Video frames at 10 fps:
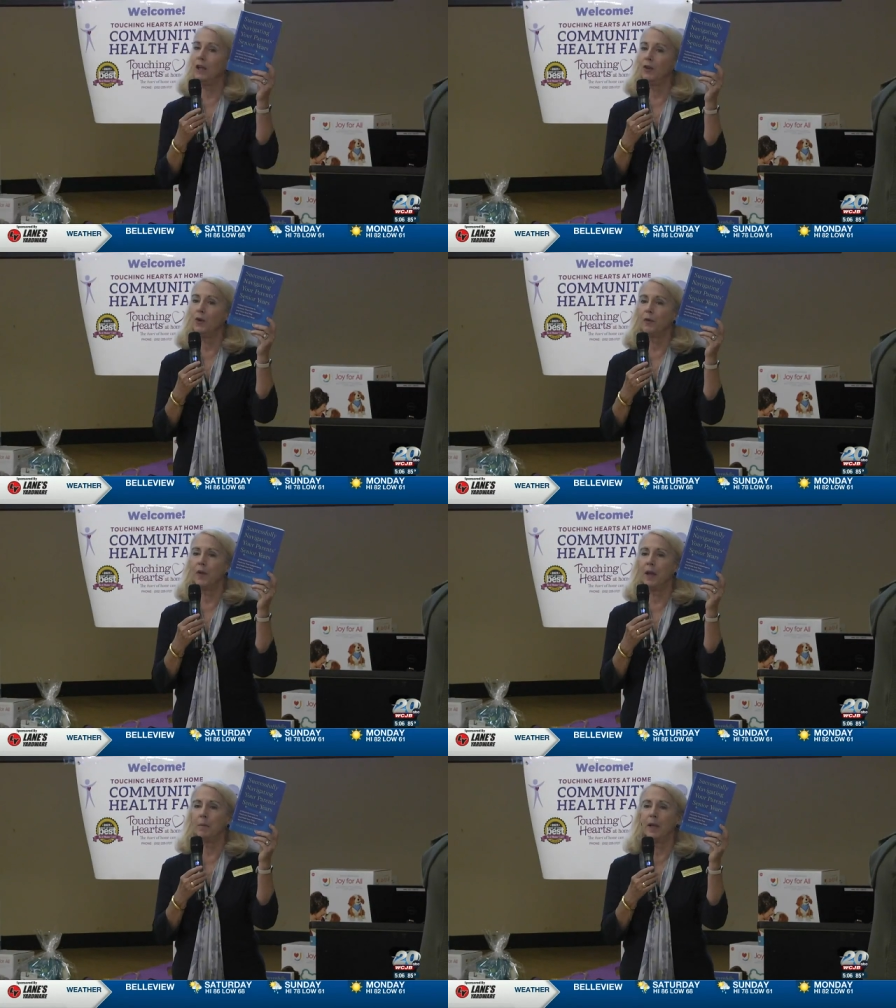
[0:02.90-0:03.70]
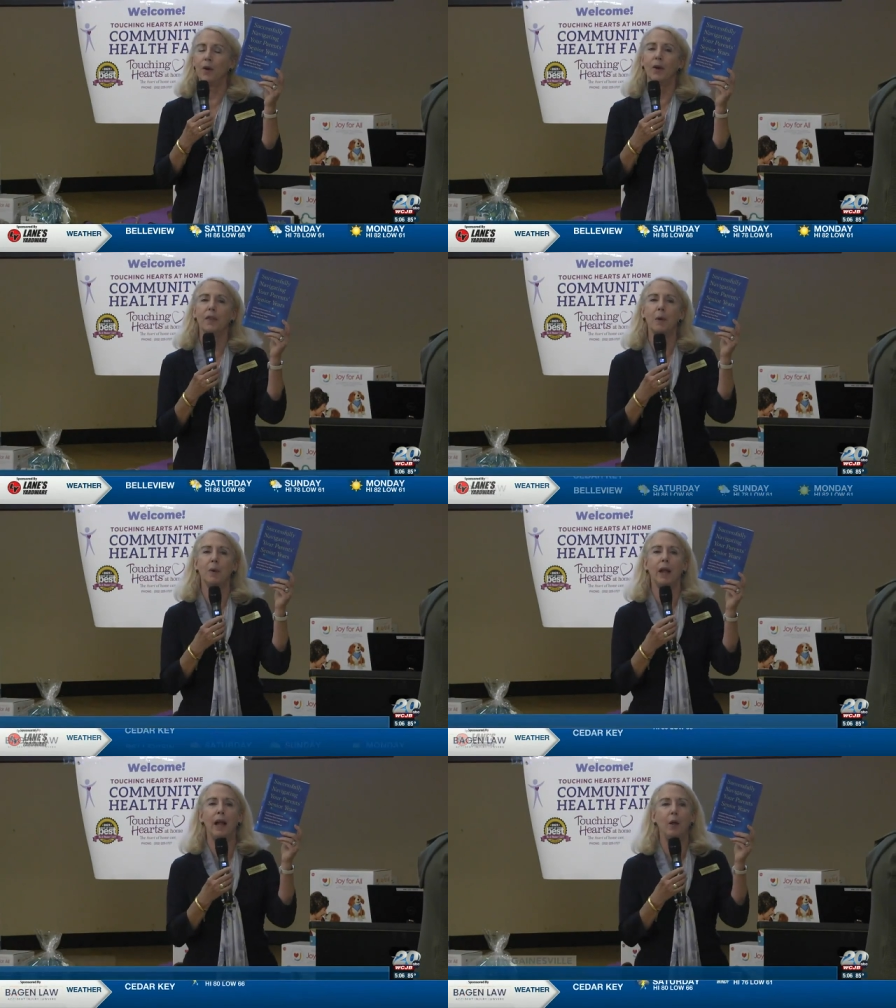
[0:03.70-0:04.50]
Hearts at Home partnered with
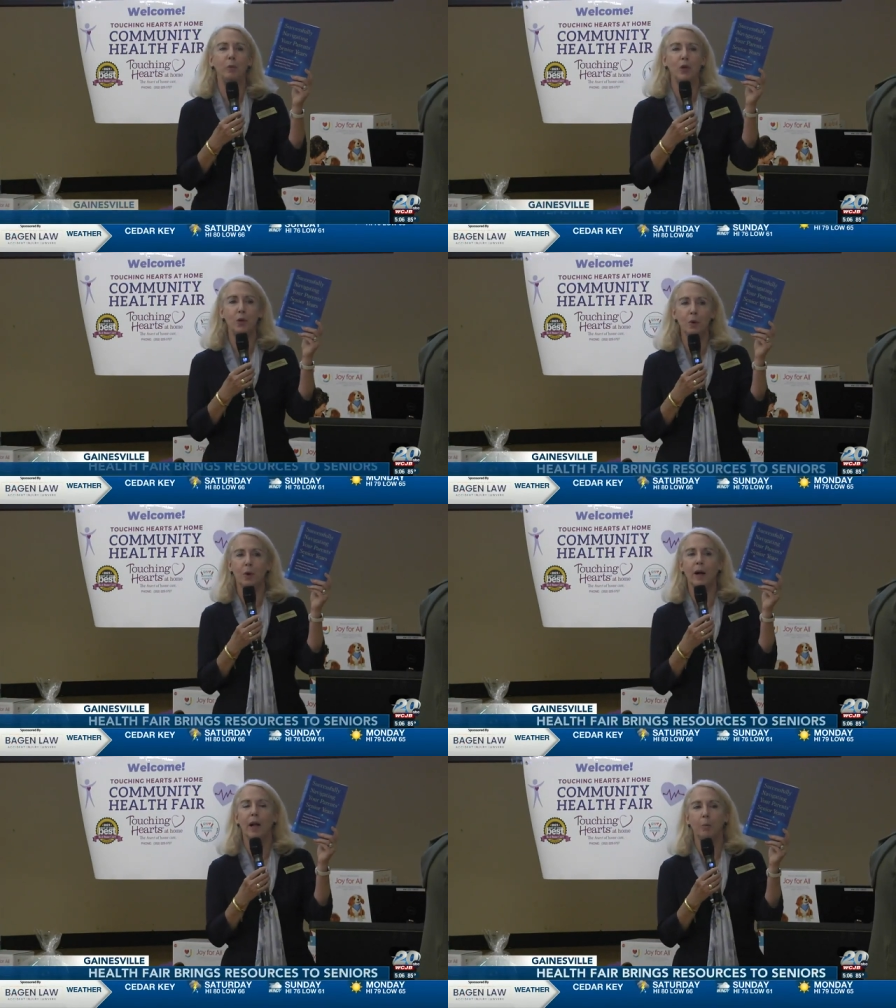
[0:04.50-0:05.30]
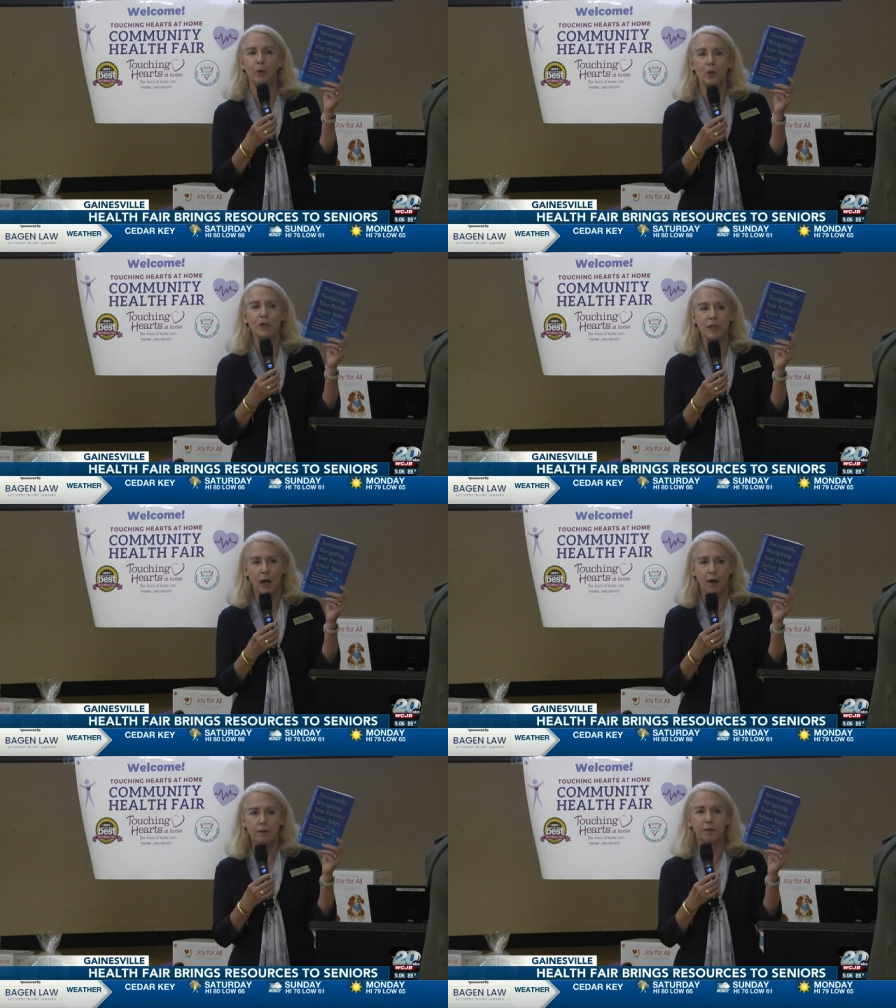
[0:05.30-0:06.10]
dozens of health and wellness
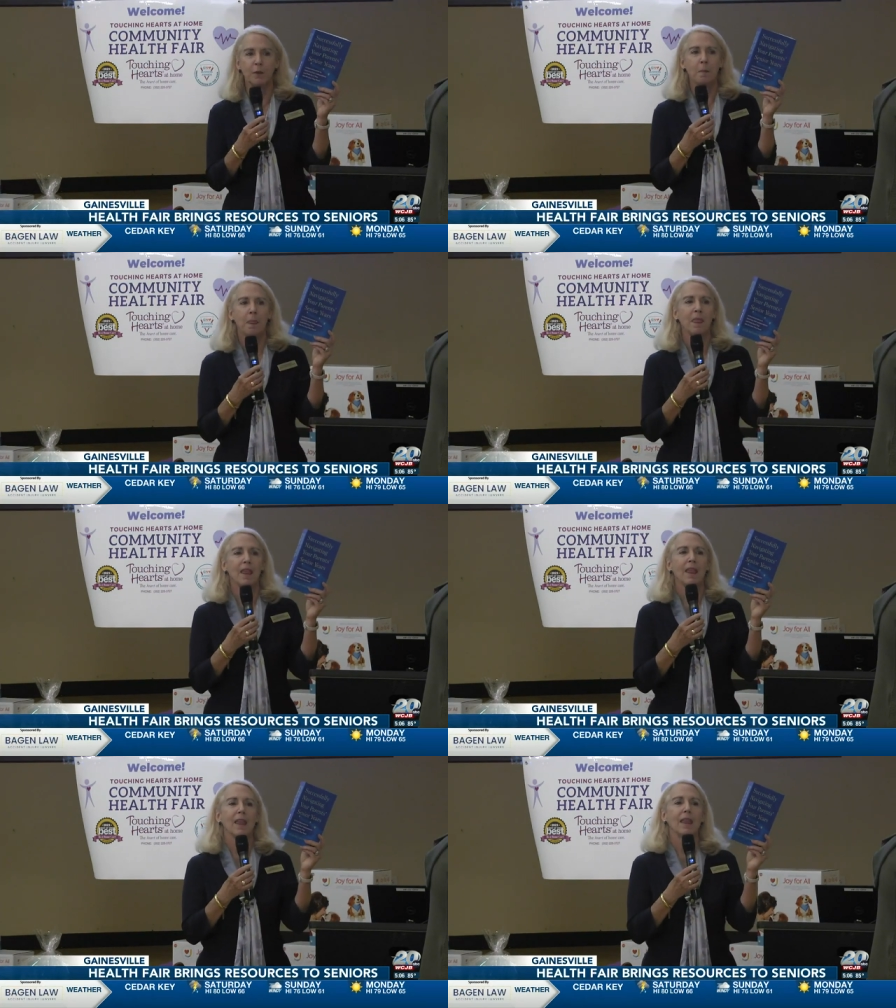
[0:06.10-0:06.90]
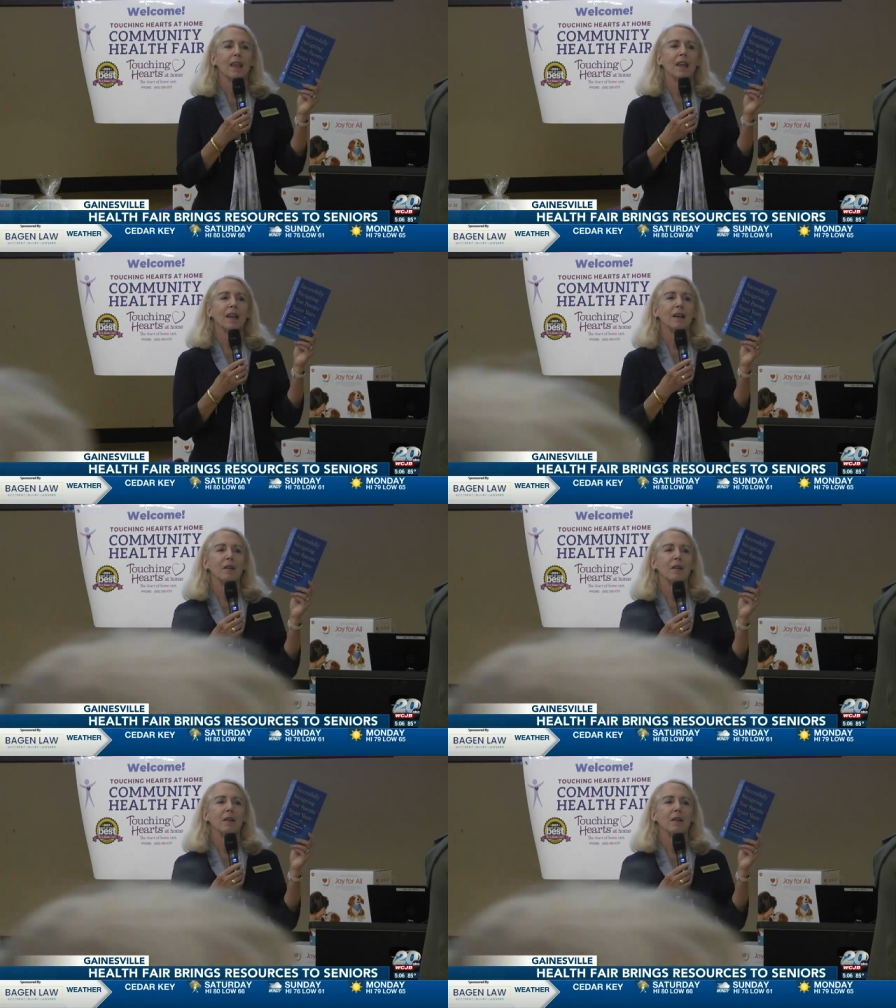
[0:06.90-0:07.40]
companies to organize the event.